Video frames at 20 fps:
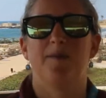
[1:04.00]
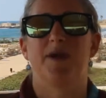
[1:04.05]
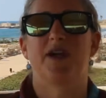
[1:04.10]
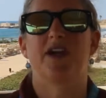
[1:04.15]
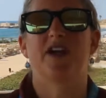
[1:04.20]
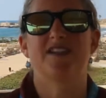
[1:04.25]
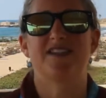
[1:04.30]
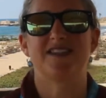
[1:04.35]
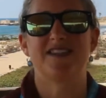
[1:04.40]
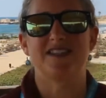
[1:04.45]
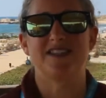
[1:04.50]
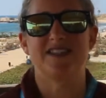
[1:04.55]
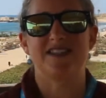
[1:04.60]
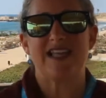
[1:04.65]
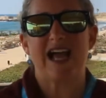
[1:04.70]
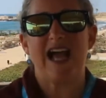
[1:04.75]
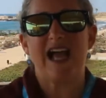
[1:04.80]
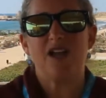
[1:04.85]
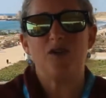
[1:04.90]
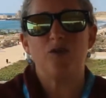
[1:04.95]
because the
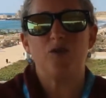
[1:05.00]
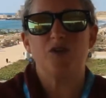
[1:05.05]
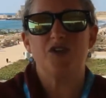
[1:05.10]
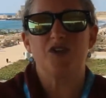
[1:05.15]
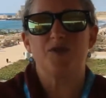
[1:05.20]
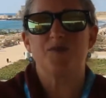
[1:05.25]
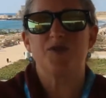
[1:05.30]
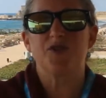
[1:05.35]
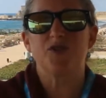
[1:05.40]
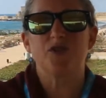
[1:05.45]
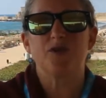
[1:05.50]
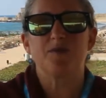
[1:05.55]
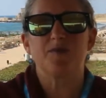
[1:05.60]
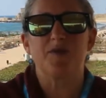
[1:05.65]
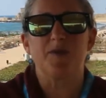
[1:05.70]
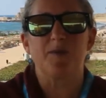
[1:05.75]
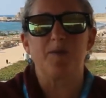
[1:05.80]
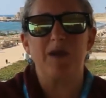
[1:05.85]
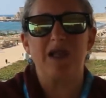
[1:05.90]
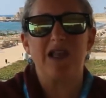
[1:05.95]
sand would absorb
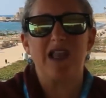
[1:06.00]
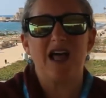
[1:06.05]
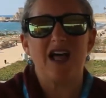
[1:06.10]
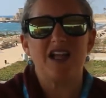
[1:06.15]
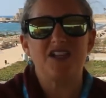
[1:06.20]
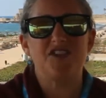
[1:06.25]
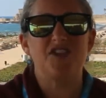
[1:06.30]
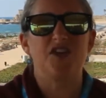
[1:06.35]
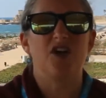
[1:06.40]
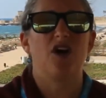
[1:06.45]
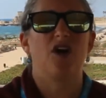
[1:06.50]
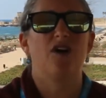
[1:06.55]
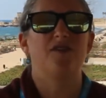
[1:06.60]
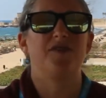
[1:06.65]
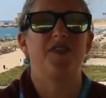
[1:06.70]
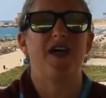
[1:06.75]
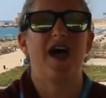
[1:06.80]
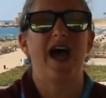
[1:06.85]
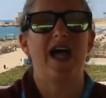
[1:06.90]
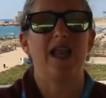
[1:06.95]
the blood of
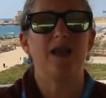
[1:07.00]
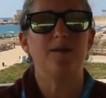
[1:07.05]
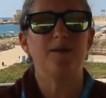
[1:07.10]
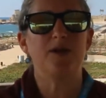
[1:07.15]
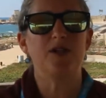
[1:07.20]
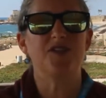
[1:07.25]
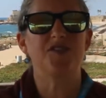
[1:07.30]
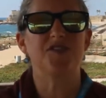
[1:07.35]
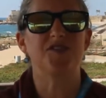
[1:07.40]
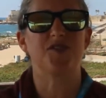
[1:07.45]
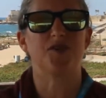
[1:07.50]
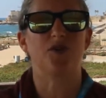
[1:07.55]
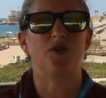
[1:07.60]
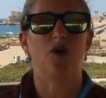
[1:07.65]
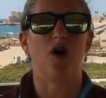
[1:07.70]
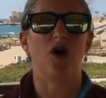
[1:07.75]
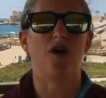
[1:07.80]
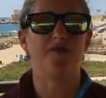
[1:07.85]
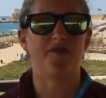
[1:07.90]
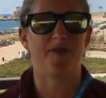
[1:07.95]
the animals or
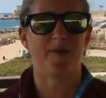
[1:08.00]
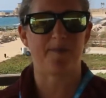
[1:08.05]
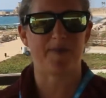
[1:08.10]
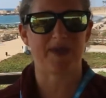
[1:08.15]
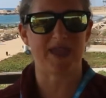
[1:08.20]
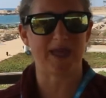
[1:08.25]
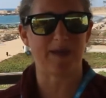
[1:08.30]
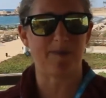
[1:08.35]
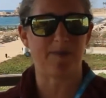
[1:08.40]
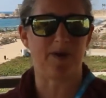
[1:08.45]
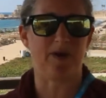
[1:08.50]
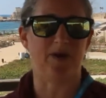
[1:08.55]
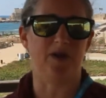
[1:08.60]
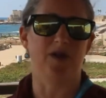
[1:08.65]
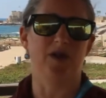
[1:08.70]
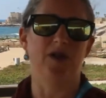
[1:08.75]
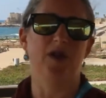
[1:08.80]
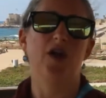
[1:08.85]
of the people